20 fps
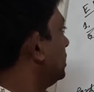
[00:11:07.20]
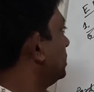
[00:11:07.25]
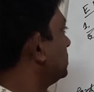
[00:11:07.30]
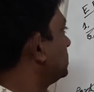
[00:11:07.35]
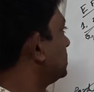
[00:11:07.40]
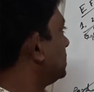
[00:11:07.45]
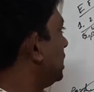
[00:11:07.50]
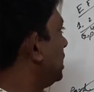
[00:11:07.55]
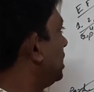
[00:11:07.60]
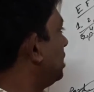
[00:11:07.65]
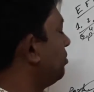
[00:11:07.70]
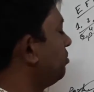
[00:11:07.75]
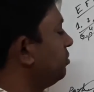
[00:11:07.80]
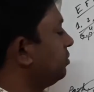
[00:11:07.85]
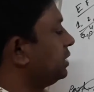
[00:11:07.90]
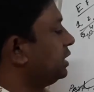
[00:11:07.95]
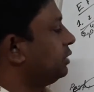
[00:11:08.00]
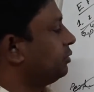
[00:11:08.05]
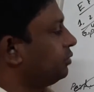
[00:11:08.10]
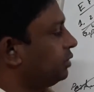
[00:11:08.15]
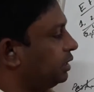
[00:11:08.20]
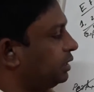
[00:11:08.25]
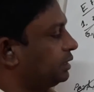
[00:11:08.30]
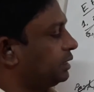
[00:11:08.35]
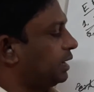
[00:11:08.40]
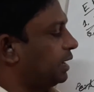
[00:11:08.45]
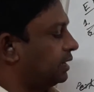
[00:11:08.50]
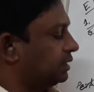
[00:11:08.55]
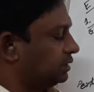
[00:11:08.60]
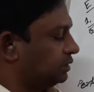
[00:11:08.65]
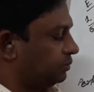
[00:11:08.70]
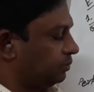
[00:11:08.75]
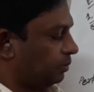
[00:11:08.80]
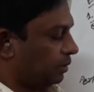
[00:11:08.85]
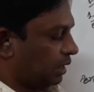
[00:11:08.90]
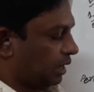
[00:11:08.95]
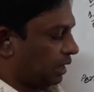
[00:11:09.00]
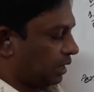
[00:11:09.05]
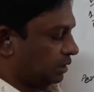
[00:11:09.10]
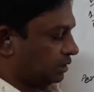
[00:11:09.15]
some units
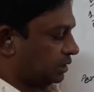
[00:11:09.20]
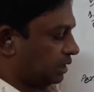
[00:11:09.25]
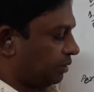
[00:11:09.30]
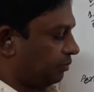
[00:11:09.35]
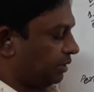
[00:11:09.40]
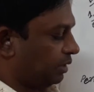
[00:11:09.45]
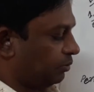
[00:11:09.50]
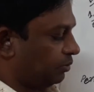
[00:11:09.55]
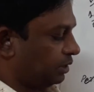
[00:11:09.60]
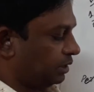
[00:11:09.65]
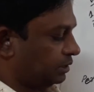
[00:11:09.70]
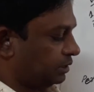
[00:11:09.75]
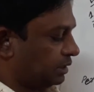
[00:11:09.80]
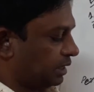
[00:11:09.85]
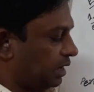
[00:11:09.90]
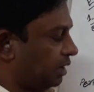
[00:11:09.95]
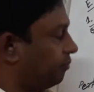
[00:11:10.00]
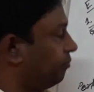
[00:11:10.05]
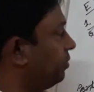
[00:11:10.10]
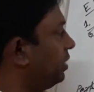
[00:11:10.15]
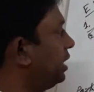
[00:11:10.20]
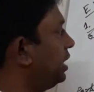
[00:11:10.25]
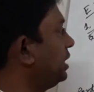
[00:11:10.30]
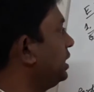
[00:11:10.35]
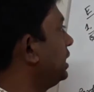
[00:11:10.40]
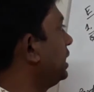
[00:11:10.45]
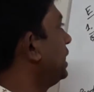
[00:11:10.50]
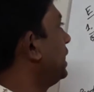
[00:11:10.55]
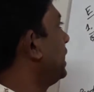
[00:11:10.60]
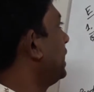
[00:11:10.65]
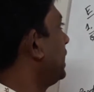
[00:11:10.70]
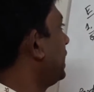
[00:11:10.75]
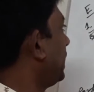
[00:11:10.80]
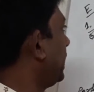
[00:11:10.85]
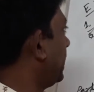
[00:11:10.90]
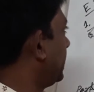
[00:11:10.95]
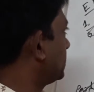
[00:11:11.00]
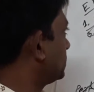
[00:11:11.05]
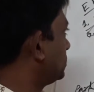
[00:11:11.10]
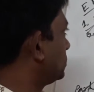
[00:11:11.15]
have been
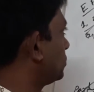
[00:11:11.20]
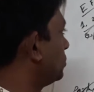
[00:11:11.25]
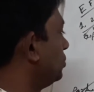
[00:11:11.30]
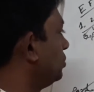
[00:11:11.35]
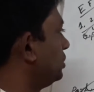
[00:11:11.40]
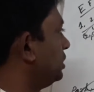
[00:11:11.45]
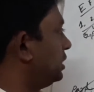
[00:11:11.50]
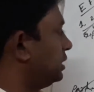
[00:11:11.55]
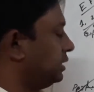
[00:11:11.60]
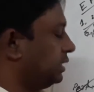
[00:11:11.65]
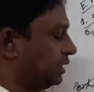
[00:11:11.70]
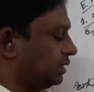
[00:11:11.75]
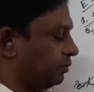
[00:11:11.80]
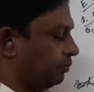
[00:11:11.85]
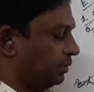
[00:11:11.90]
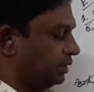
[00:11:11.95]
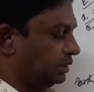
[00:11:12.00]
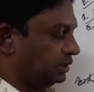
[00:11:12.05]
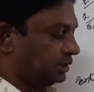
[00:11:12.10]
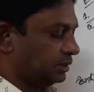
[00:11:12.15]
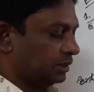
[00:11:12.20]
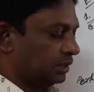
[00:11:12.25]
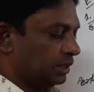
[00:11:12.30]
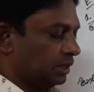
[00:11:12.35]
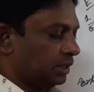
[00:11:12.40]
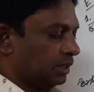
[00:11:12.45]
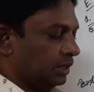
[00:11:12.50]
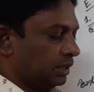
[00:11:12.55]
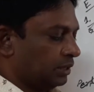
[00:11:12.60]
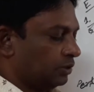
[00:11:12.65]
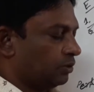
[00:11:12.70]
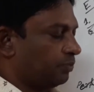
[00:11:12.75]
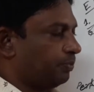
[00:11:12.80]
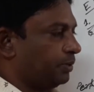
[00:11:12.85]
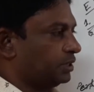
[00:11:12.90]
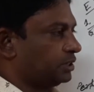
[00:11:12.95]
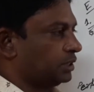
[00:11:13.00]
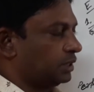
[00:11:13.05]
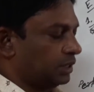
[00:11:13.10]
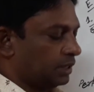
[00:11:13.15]
excluded. That means your
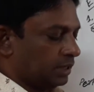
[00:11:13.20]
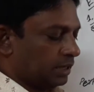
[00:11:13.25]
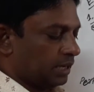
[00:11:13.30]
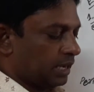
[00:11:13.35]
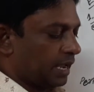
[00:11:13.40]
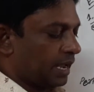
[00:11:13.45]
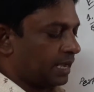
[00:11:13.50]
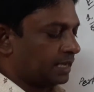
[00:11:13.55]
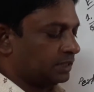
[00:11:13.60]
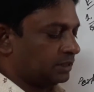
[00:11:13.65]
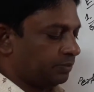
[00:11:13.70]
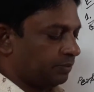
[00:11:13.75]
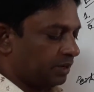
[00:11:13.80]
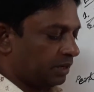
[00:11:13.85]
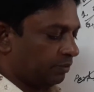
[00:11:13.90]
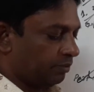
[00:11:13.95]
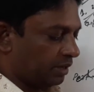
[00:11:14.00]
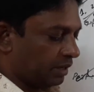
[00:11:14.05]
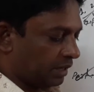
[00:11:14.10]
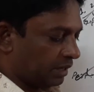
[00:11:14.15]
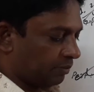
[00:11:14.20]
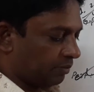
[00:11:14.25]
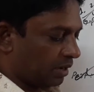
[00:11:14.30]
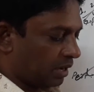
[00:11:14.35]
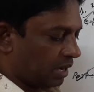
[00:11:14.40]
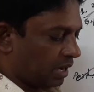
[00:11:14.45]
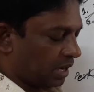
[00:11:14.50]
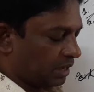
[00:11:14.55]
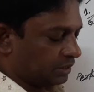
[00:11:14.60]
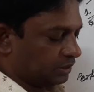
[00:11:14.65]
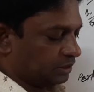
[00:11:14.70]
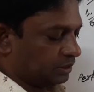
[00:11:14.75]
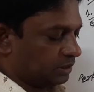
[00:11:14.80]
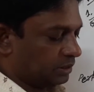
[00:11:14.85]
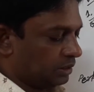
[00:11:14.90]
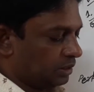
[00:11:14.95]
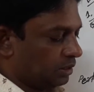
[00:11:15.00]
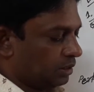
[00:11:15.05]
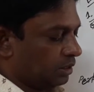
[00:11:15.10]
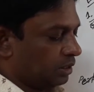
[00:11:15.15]
pressure has been minimized.
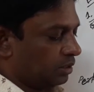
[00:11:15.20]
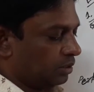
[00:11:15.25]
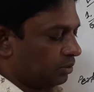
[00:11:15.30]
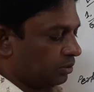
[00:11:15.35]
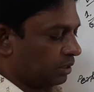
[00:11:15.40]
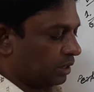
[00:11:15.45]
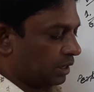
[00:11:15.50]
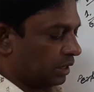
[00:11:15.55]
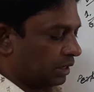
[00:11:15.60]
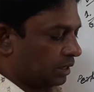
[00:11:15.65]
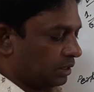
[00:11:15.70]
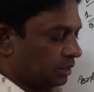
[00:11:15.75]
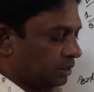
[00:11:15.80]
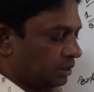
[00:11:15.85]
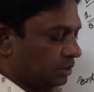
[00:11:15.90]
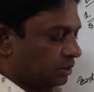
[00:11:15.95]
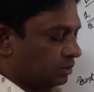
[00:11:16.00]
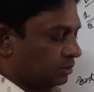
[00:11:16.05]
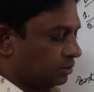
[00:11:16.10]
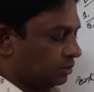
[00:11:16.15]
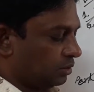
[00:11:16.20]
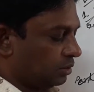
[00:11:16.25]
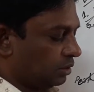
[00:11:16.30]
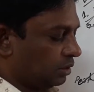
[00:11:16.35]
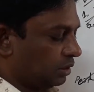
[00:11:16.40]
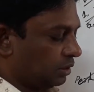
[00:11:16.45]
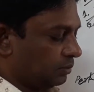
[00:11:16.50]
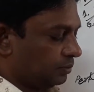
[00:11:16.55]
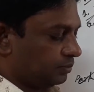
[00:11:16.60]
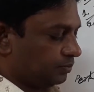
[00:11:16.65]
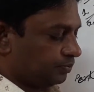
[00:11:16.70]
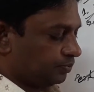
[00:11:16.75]
Okay, so